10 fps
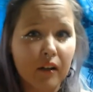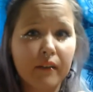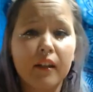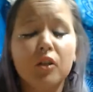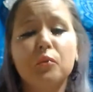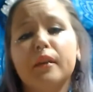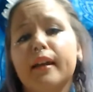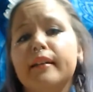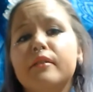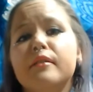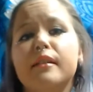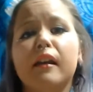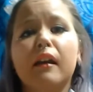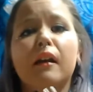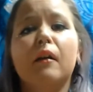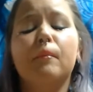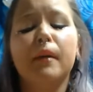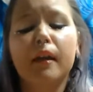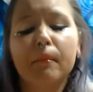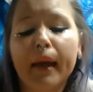that you would like to see
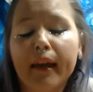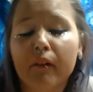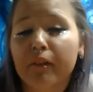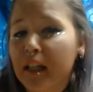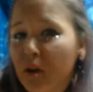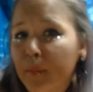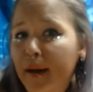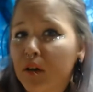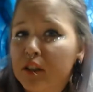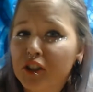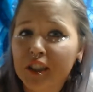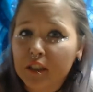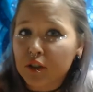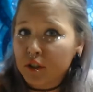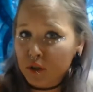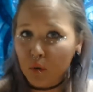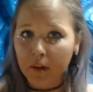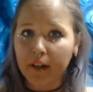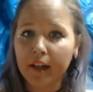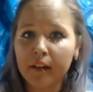me make a video about and share your
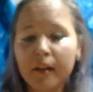story.